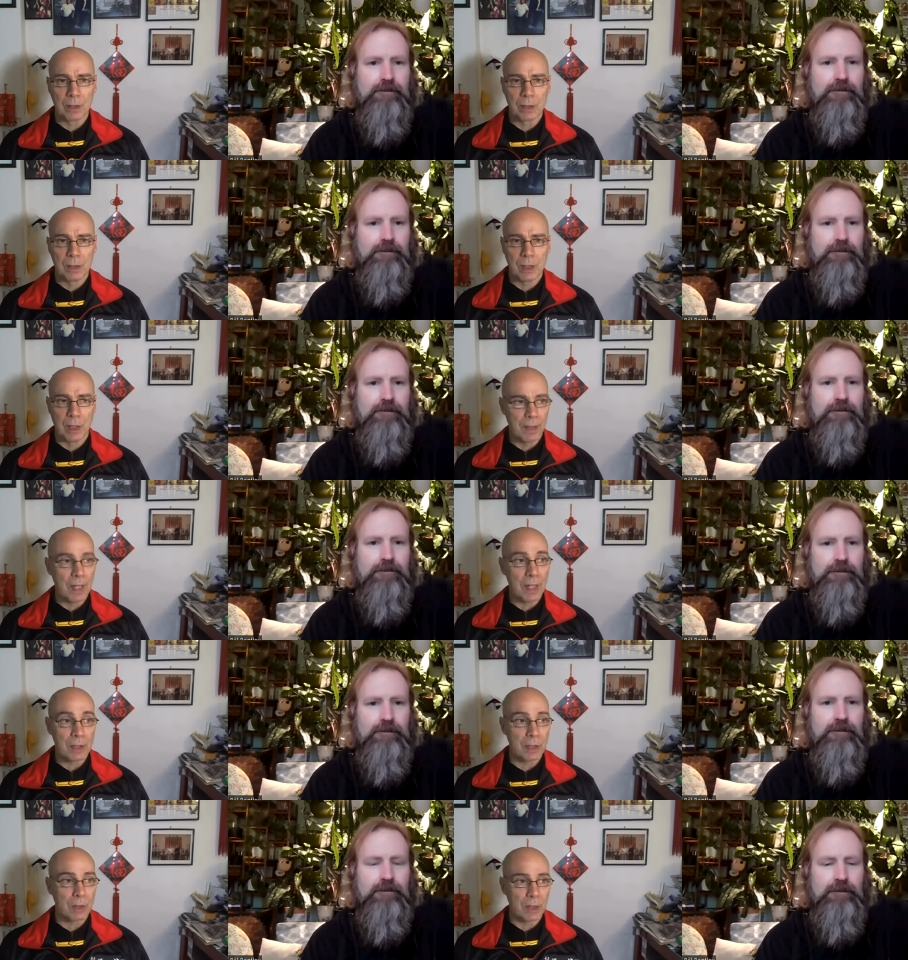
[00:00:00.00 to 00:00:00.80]
Speaker 1: and
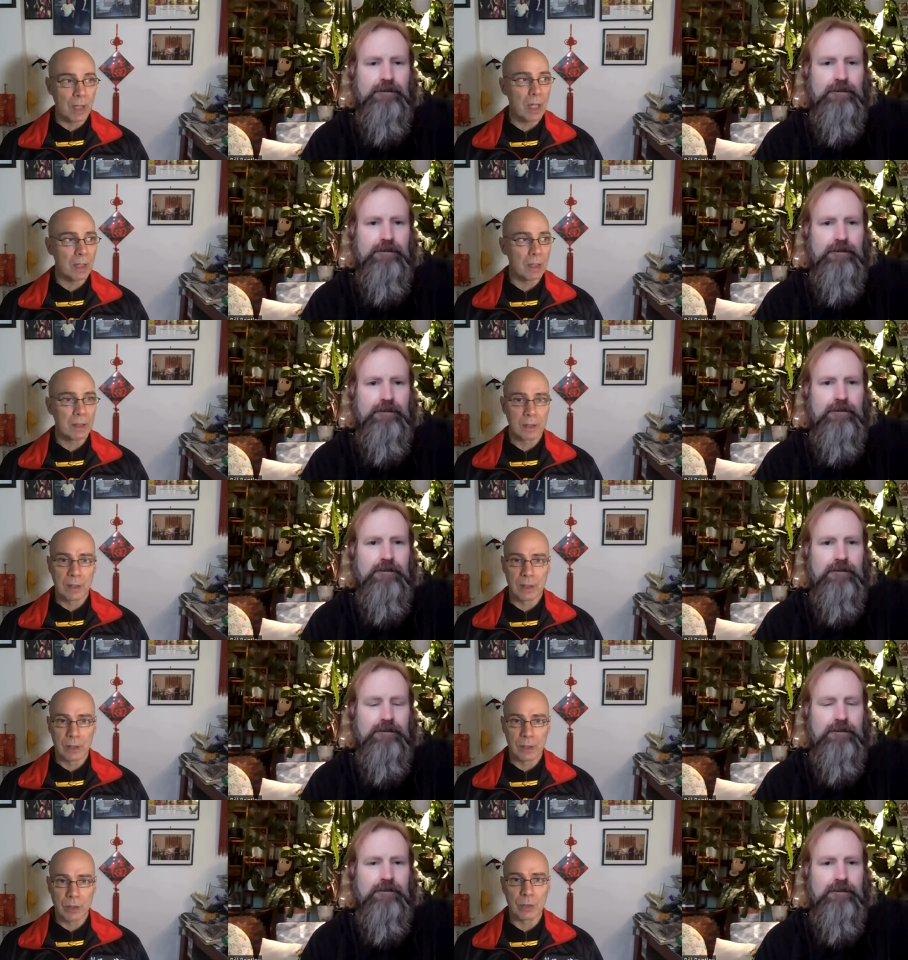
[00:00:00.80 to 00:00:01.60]
that's okay as
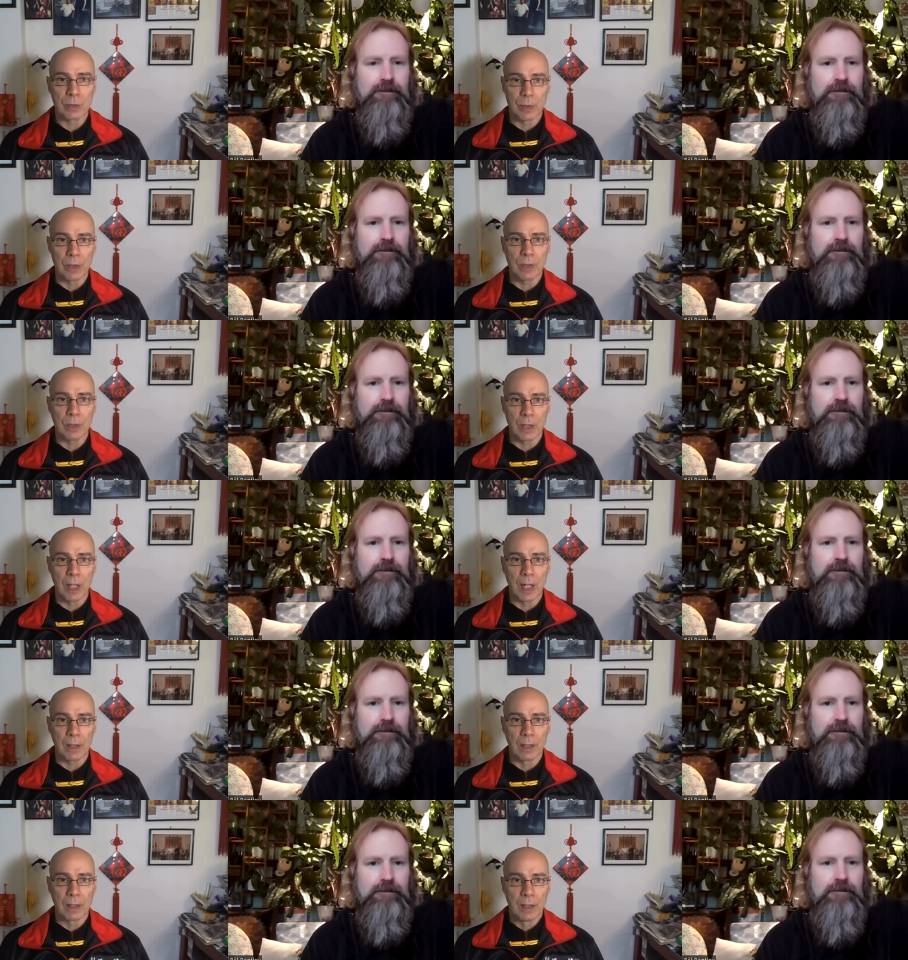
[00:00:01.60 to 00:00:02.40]
long as we do
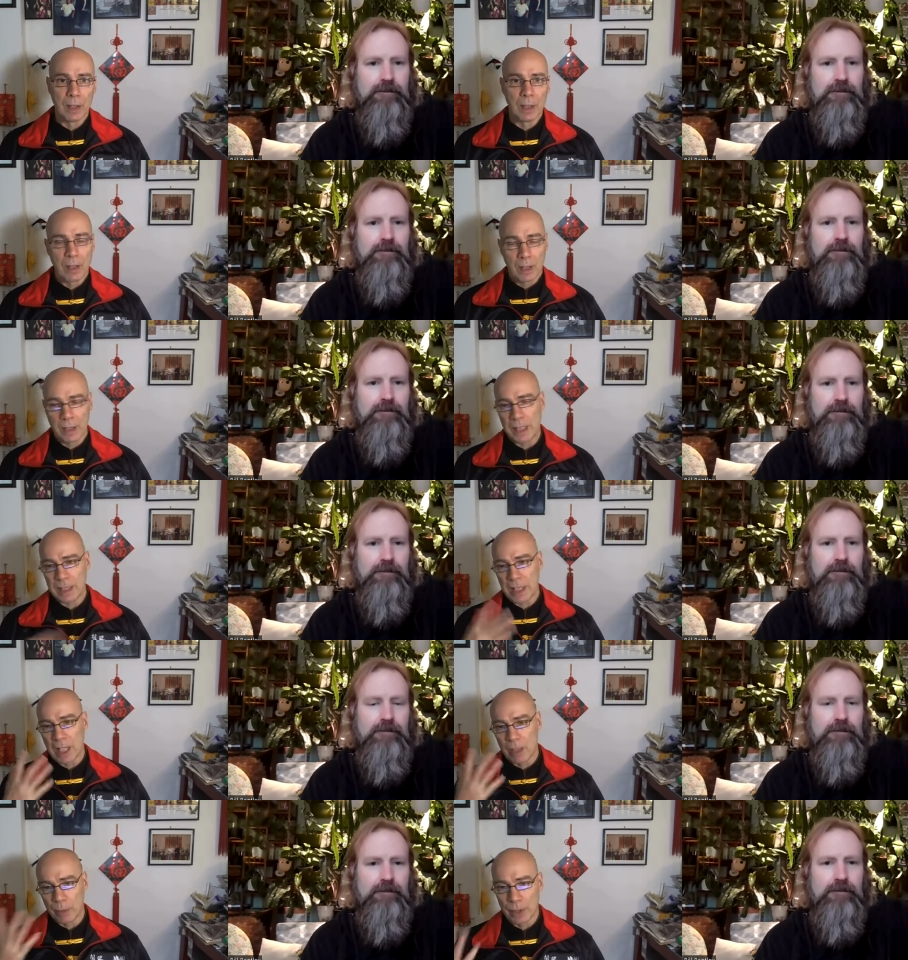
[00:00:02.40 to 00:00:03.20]
that that's
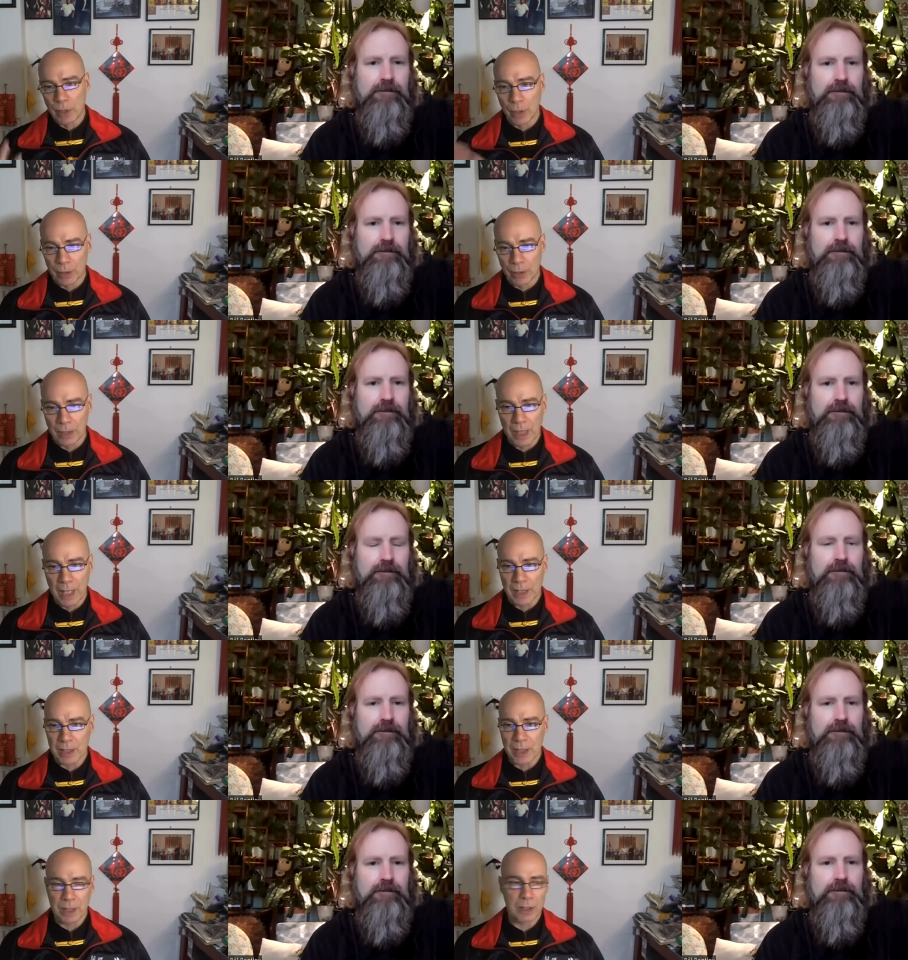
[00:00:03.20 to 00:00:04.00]
how we honor the
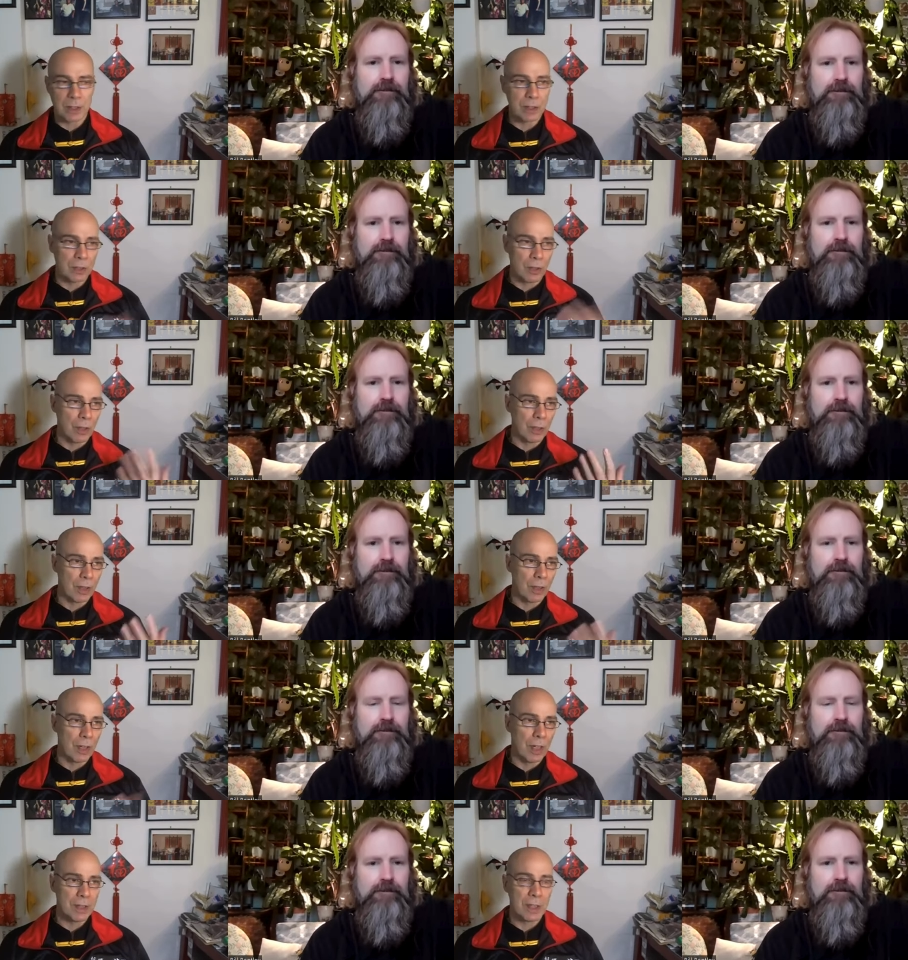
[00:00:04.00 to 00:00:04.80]
ancestors and honor
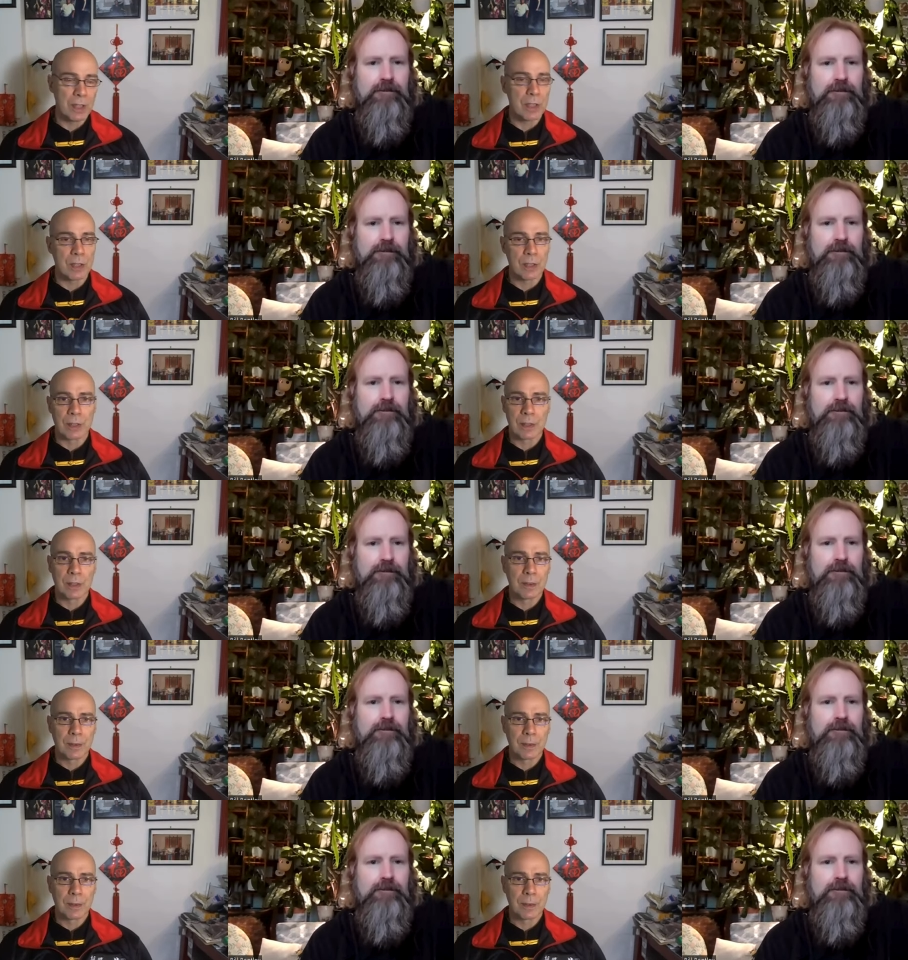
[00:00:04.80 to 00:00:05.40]
our teachers.